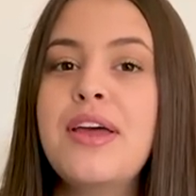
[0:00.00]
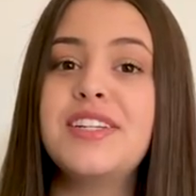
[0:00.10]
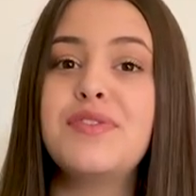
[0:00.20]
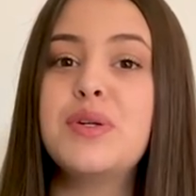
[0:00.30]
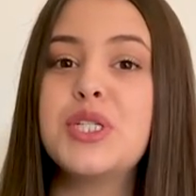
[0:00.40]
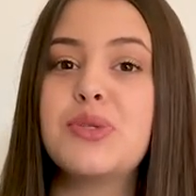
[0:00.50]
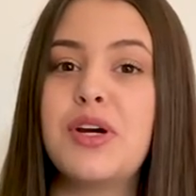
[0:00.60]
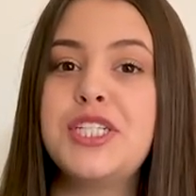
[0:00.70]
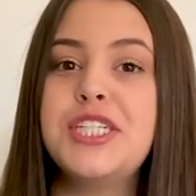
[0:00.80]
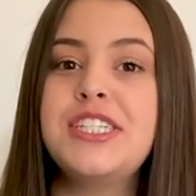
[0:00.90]
And if you're just
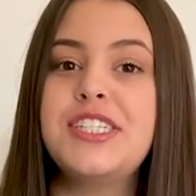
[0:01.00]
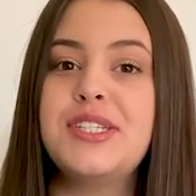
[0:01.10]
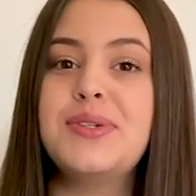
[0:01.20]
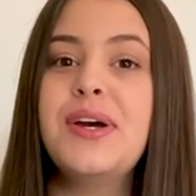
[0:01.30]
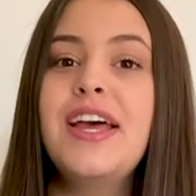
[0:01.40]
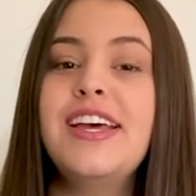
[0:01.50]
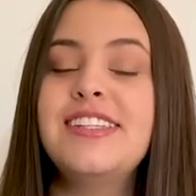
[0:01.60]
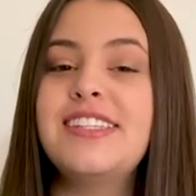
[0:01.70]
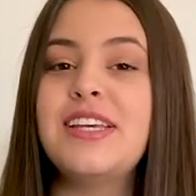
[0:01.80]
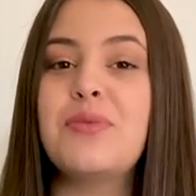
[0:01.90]
watching to
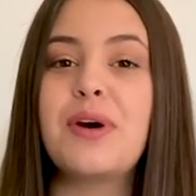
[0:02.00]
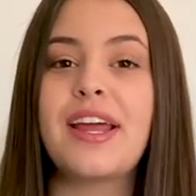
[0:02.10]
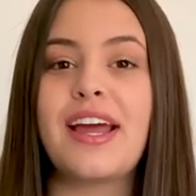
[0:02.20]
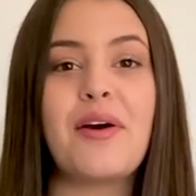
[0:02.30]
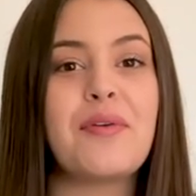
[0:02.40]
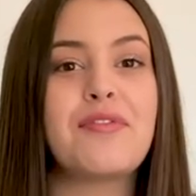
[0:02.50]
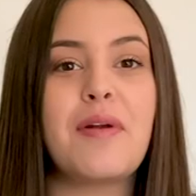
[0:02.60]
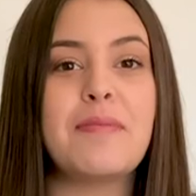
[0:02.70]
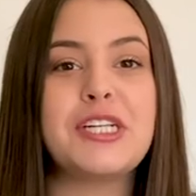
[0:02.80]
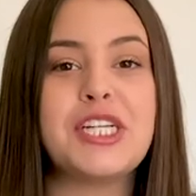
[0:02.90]
see what I got
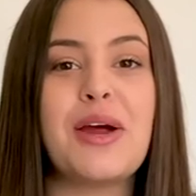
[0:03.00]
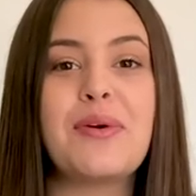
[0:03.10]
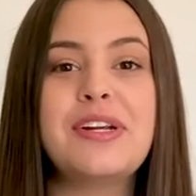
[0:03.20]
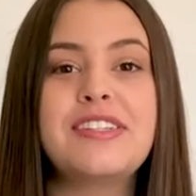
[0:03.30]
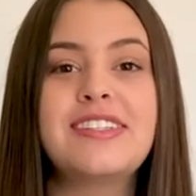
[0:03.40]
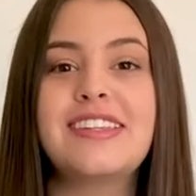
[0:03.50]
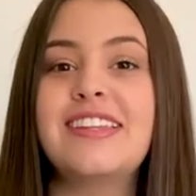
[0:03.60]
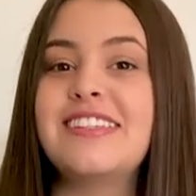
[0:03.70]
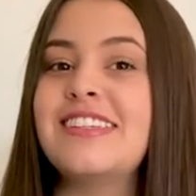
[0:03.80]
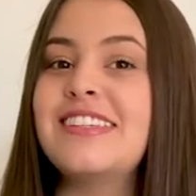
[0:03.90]
from my showers,
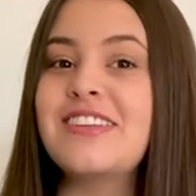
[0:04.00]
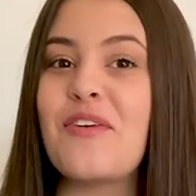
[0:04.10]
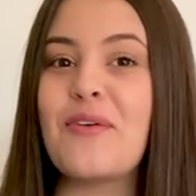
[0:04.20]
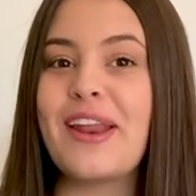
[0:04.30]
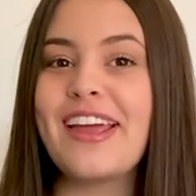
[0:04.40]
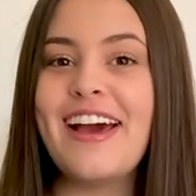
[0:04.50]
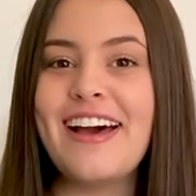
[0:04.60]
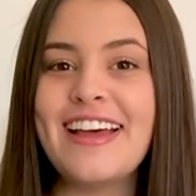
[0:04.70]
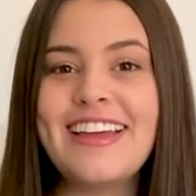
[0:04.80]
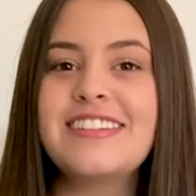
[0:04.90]
this is what I got.